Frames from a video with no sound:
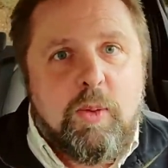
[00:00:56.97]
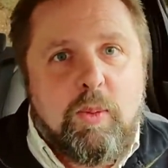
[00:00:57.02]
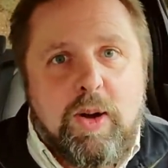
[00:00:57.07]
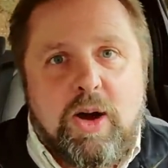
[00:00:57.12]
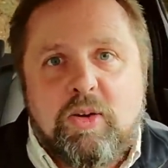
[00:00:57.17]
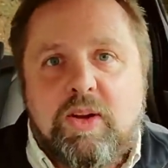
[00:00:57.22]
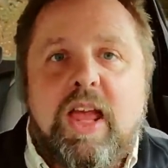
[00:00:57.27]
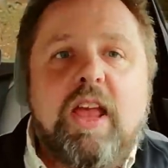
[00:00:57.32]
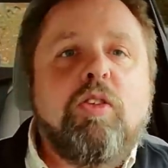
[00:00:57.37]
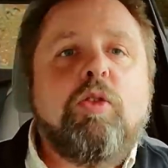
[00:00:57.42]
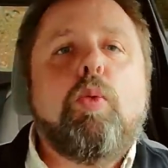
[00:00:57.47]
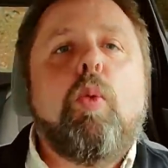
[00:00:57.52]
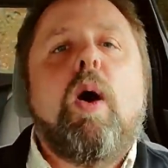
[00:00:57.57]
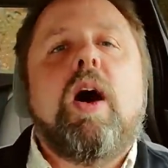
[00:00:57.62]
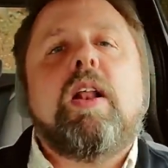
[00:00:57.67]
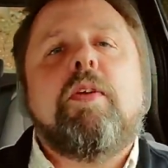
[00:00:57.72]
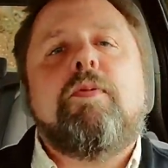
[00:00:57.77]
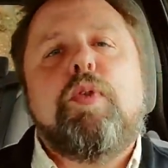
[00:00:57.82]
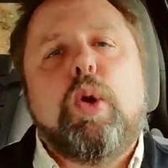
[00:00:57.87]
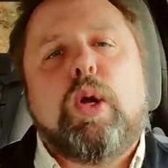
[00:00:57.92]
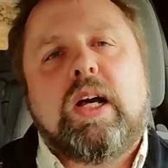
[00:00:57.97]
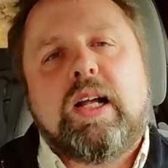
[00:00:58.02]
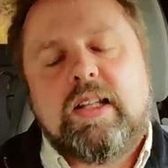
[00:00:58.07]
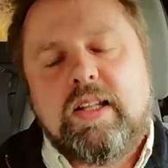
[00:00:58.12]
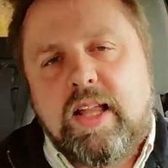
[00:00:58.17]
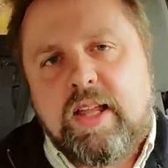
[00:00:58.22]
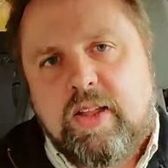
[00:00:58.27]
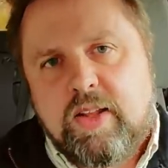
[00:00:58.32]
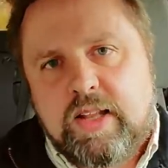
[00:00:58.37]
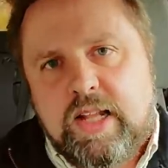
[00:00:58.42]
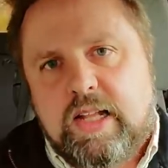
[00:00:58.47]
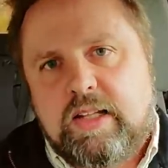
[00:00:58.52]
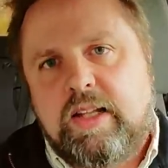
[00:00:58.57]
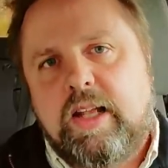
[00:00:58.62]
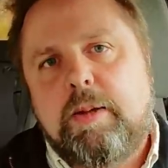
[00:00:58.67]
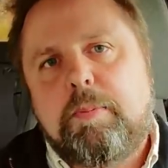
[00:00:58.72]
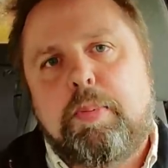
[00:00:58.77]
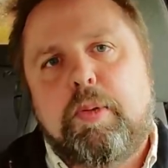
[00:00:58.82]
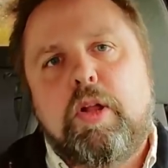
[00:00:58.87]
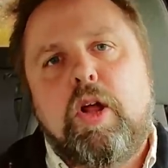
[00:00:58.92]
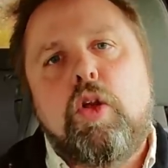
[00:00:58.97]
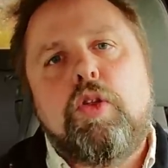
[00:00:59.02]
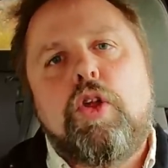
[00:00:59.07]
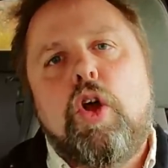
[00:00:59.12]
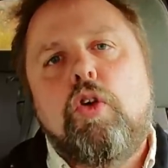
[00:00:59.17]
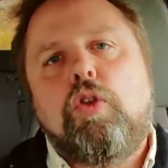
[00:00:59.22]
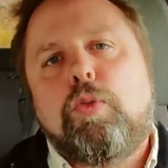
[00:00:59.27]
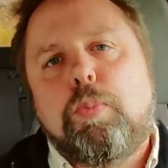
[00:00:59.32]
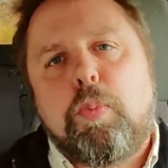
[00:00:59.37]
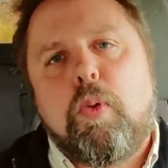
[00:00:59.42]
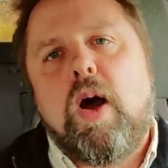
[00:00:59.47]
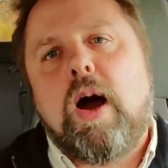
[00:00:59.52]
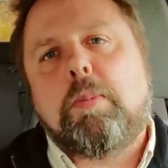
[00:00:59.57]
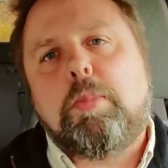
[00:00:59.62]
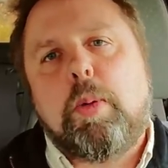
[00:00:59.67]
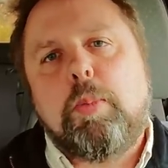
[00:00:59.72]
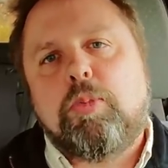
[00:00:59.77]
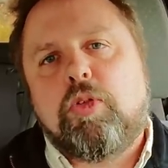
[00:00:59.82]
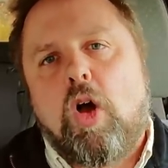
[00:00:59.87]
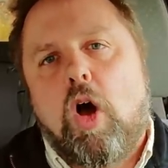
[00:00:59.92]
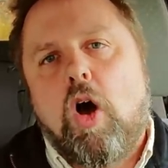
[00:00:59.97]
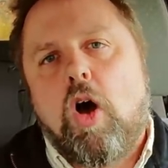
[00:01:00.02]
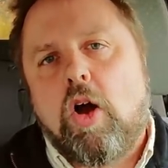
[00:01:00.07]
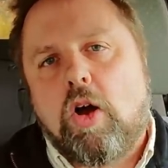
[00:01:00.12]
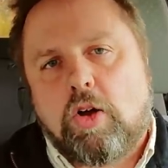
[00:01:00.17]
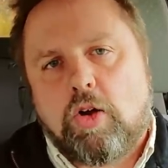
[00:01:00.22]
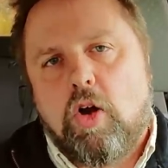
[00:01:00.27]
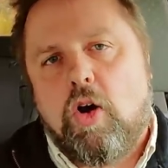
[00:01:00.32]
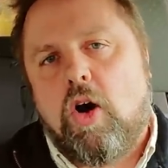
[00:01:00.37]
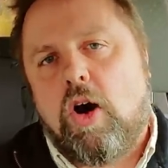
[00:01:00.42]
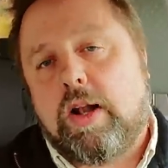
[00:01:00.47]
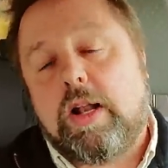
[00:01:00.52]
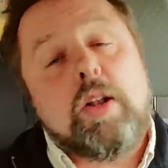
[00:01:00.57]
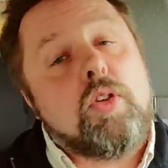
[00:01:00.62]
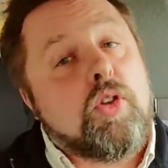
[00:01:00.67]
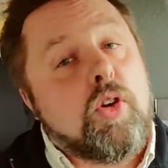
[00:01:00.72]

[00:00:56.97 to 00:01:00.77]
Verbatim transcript: Well, guess what? If you click on that link below, those problems are gone.